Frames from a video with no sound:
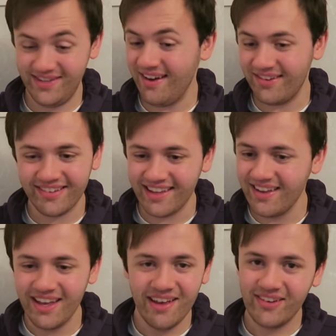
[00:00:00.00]

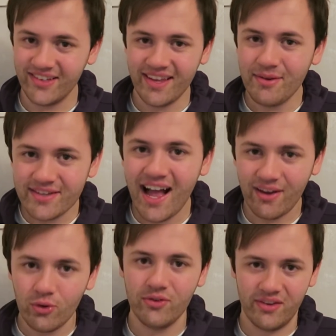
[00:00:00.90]
Seriously, because he was
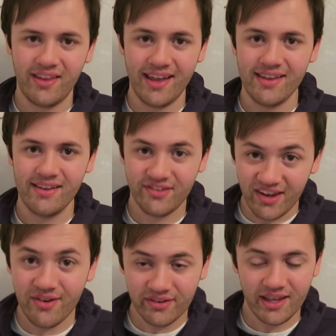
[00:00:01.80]
that good today.
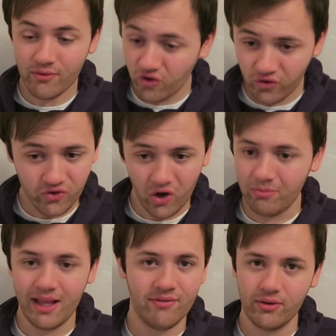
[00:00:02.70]
Seriously, it was just
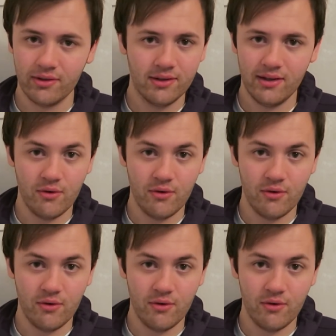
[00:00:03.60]
top level.